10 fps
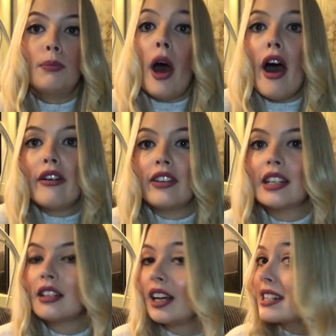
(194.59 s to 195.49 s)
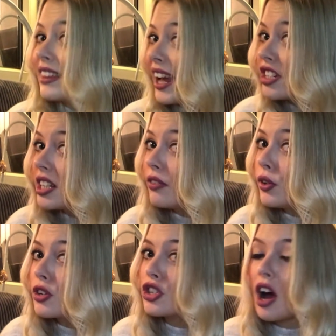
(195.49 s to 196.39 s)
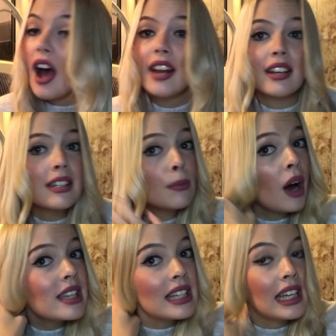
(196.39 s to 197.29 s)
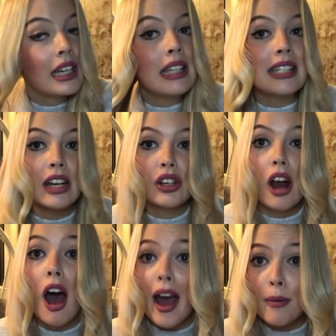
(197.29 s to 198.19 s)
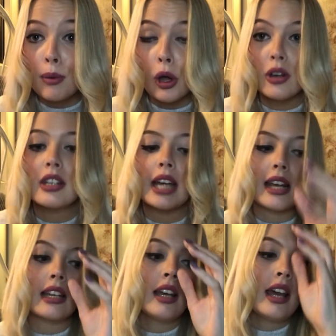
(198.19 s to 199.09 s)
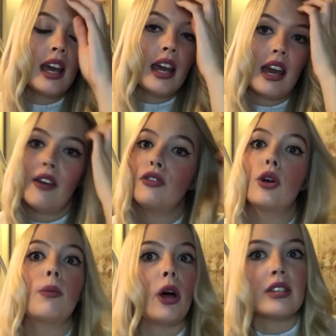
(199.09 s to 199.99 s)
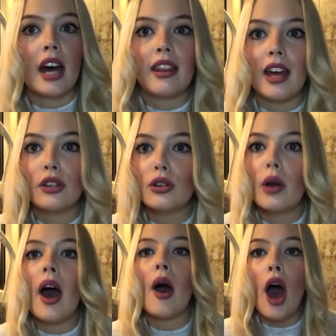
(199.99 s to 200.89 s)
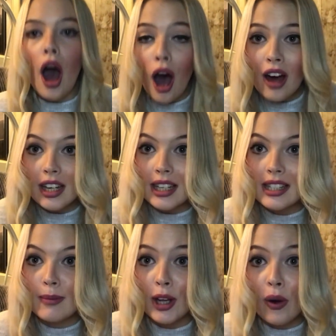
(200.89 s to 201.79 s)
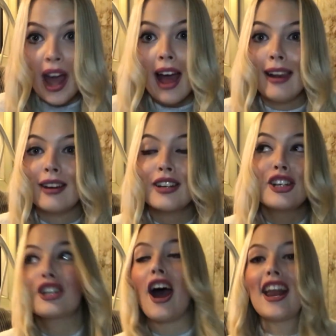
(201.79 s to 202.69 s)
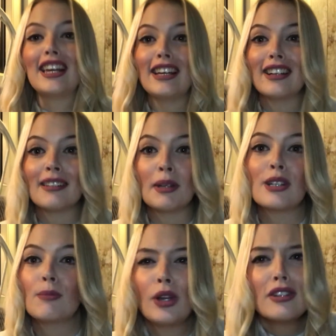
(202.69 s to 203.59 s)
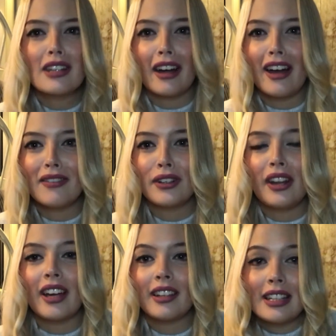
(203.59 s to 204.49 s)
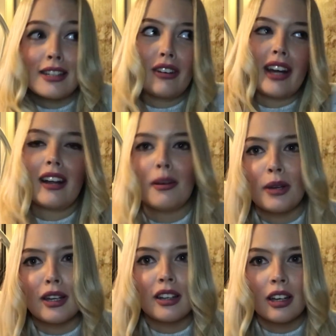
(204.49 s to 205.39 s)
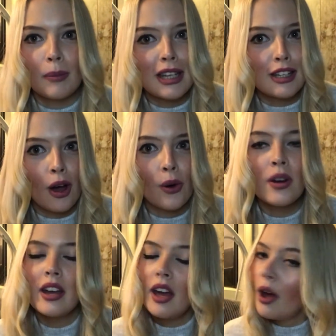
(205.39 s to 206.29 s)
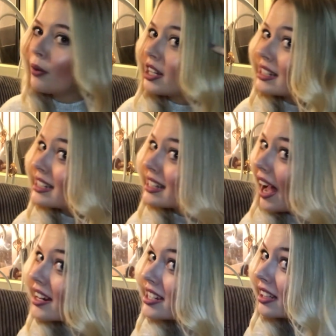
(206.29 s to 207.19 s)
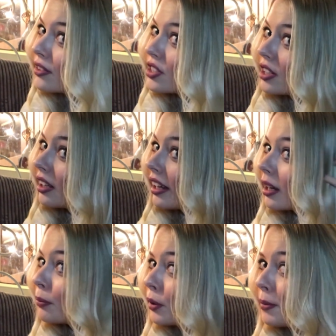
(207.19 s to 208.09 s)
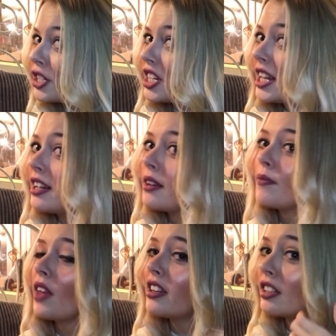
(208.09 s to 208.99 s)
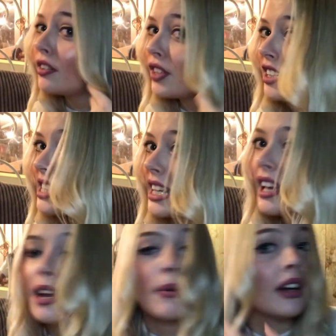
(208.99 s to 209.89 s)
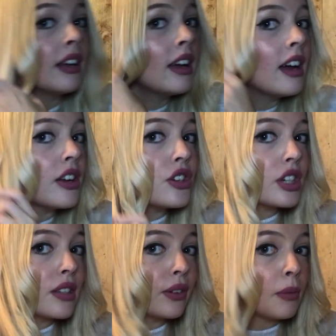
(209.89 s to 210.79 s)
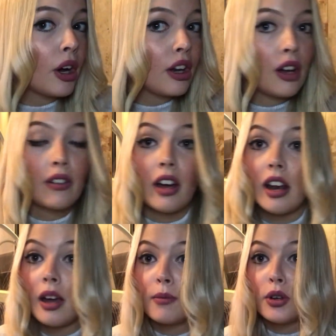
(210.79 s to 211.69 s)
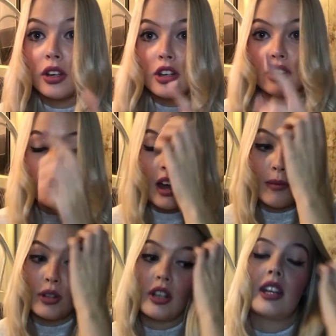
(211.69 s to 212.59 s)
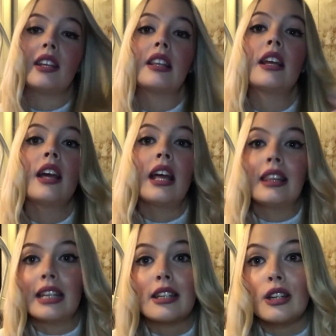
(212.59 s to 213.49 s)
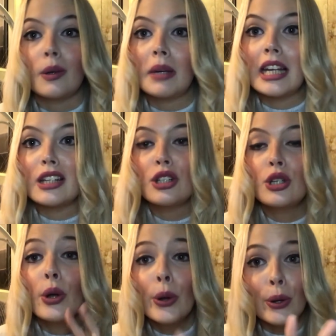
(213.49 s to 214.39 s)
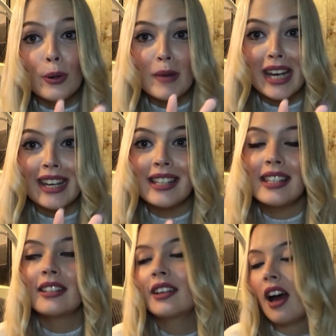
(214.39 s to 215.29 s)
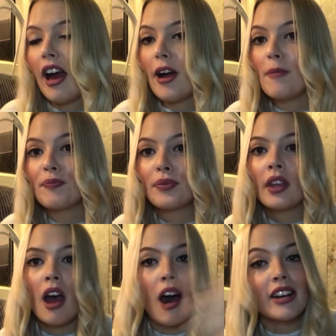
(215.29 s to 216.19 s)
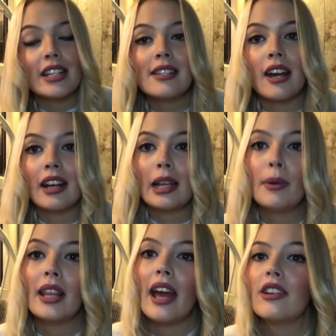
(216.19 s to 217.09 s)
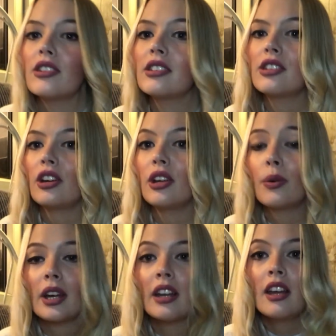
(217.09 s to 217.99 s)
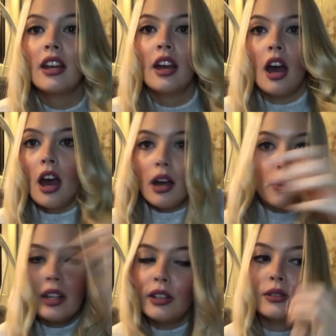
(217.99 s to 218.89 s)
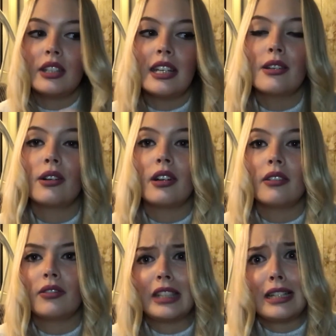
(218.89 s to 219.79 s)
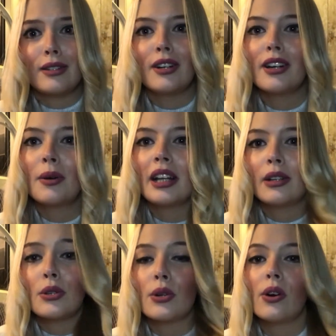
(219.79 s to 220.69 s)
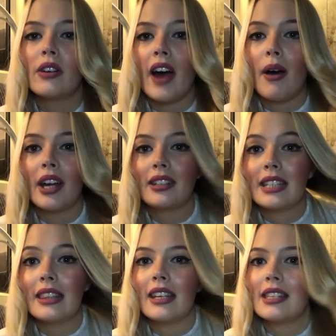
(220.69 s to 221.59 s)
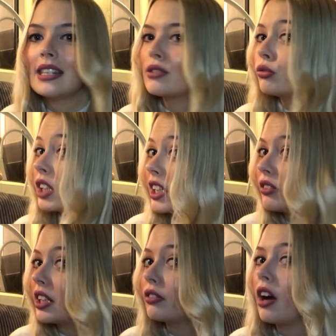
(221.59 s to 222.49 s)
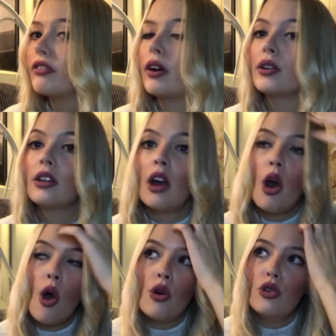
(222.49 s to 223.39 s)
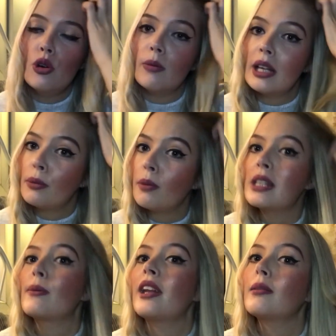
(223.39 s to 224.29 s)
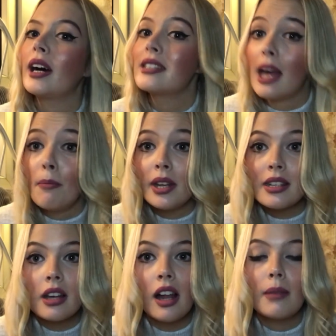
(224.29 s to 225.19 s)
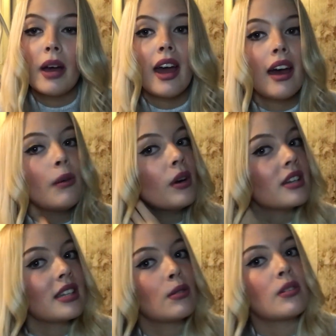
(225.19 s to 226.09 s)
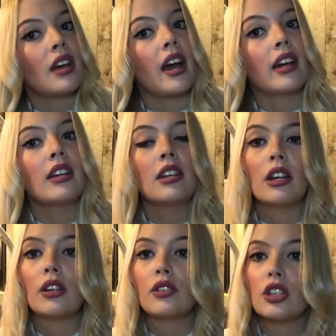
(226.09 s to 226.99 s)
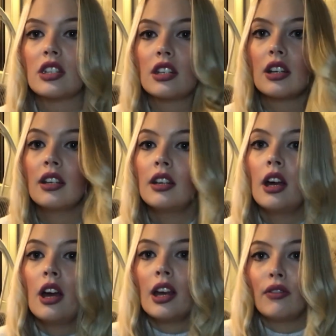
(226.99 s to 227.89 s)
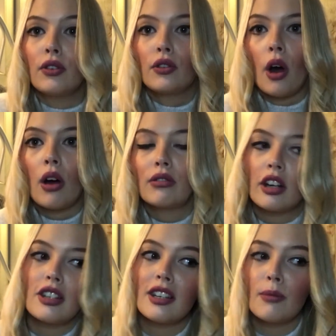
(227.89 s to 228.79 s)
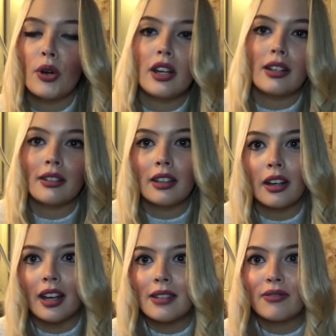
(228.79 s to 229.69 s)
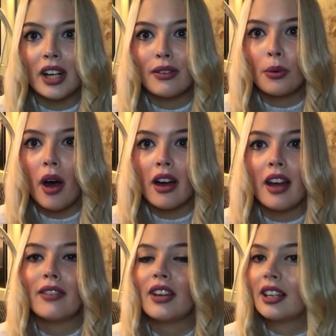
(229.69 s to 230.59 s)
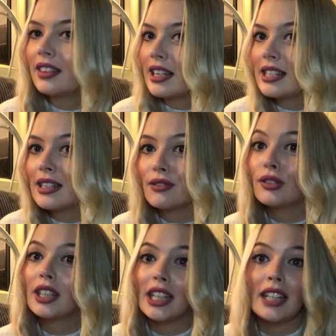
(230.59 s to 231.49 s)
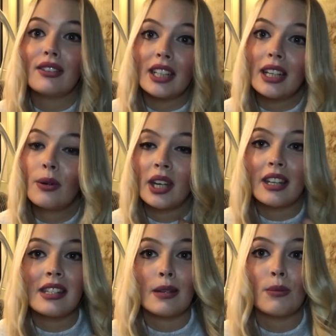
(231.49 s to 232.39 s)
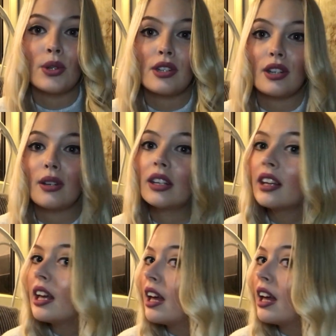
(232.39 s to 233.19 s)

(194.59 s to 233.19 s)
perfect. And like I said, they actually give you a shine, and surprisingly, considering I am blonde, and if you're blonde out there, you know how hard it is to make your hair look shiny, and because blondes, I kind of feel like it's a great colour but you look a bit dull, whereas this actually gives you like a proper sheen. I don't know if you can see it here, but just from going over, and I'm not joking, this took me 2 minutes. I'll insert a clip at the end just to show you a quick little a quick little tour of how I did this. It's really rough. I'd normally probably spend about 10 minutes curling my hair, whereas this was like, you know, just if you've got a rush in the morning, you know, get ready for work kind of thing, this is really quick and simple to do, and